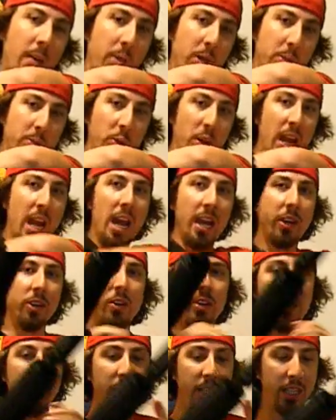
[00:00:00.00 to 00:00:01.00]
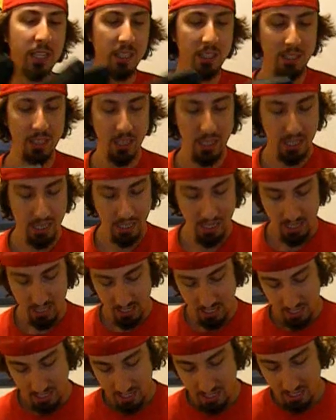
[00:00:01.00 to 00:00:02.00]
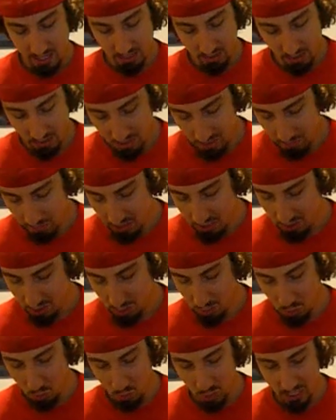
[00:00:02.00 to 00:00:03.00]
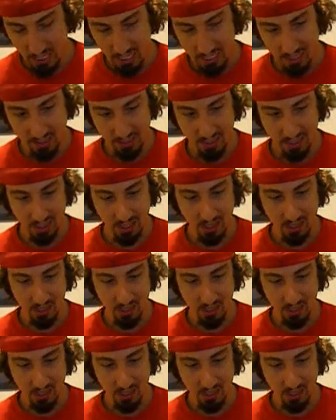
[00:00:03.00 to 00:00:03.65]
to see how much more accurate it is. It is going to be sweet.